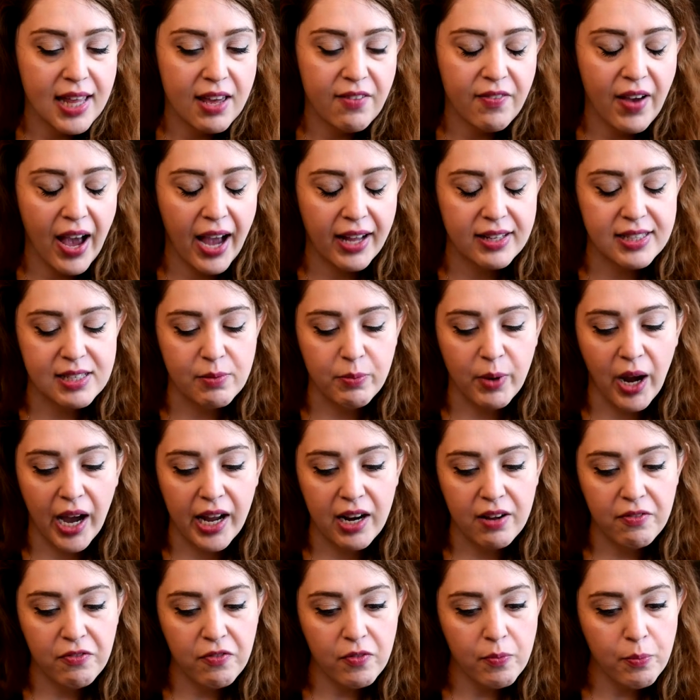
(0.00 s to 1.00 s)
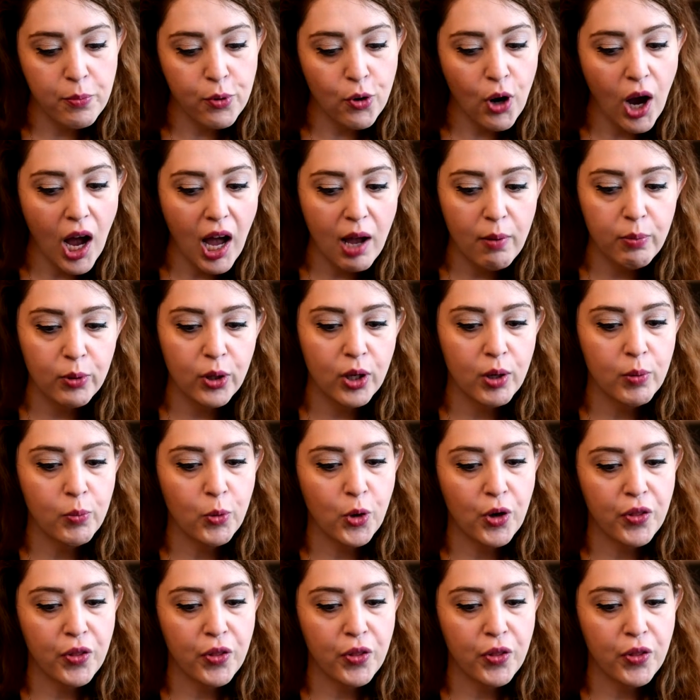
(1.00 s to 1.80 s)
They've had some kind of problem,